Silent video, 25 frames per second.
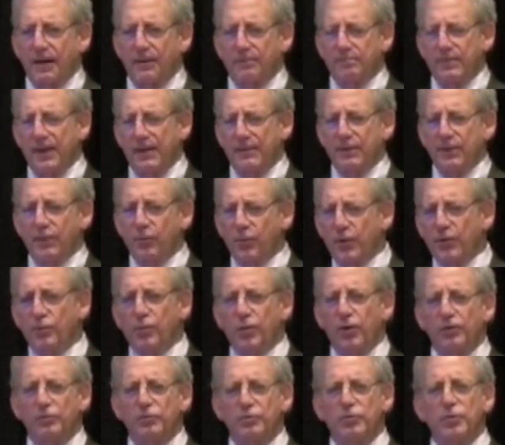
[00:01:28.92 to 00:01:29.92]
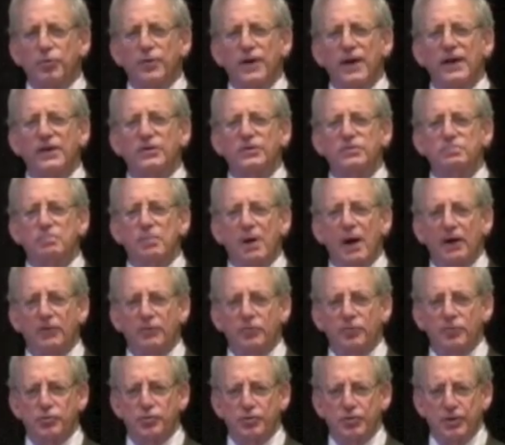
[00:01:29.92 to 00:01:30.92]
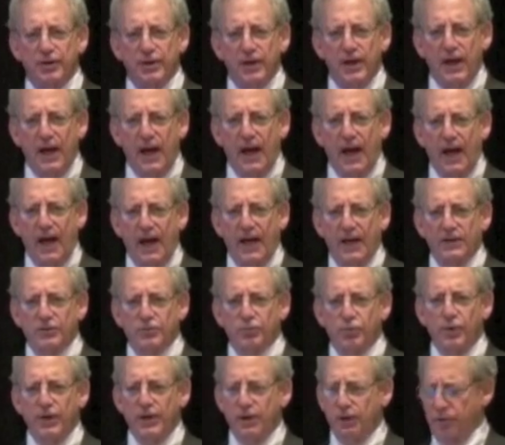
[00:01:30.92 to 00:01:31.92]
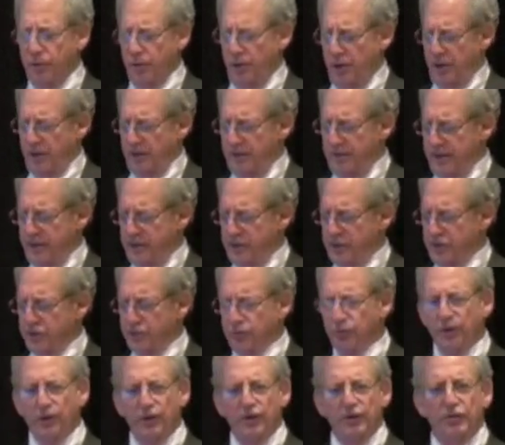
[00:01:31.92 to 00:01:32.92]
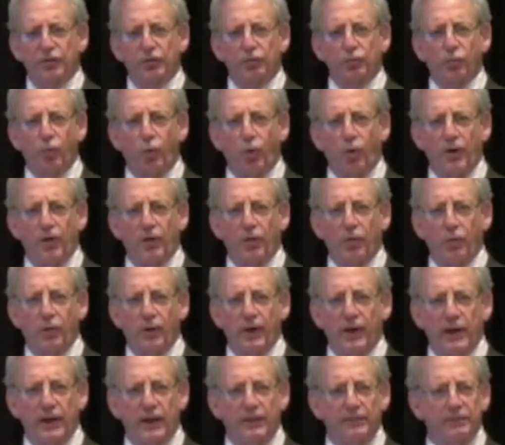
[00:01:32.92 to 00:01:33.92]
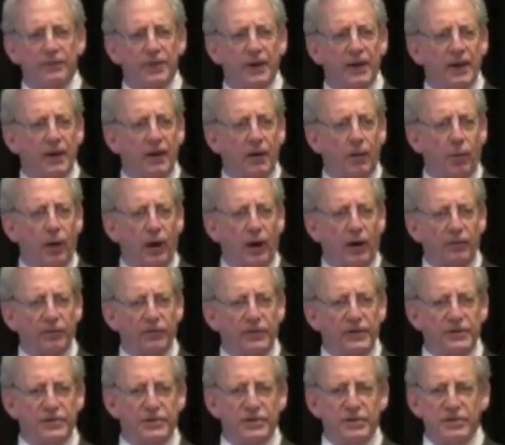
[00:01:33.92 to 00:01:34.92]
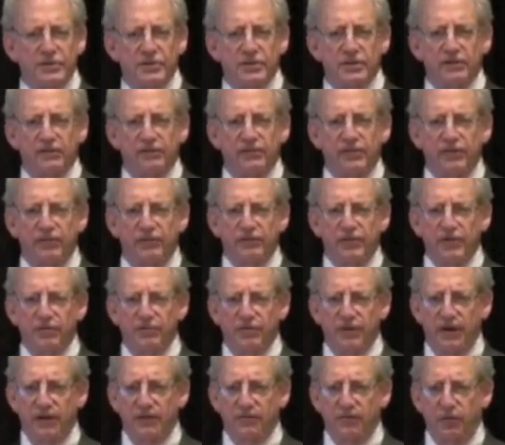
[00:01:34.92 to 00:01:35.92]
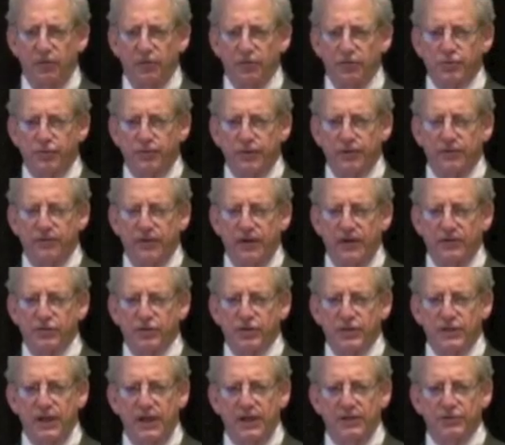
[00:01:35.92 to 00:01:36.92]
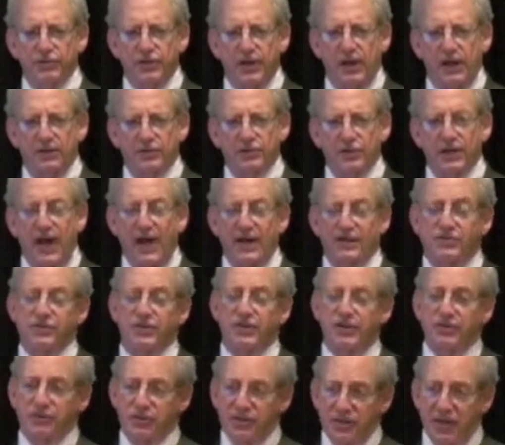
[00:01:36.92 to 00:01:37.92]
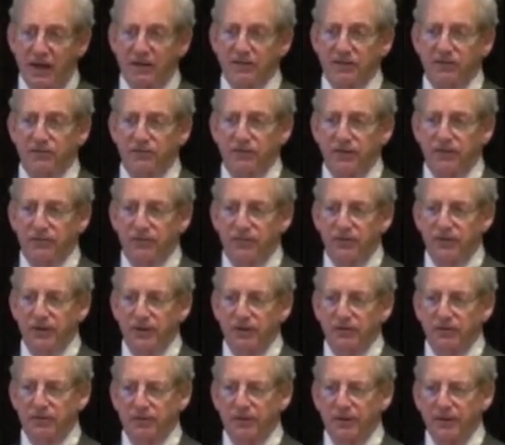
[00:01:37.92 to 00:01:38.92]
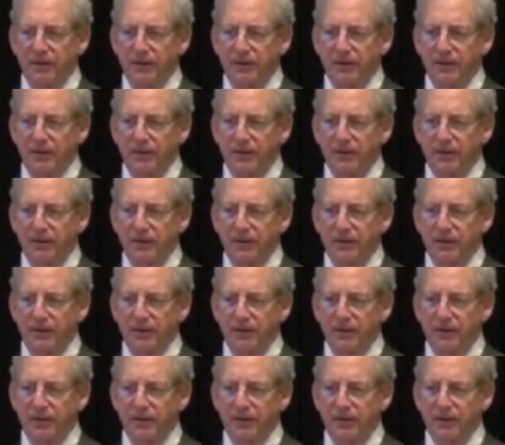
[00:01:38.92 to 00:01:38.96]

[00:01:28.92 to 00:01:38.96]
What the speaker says: maybe we weren't doing as much as we could, and this is really the royal we. Well, this is the 50th anniversary of NCHS. Actually, it's not the 50th.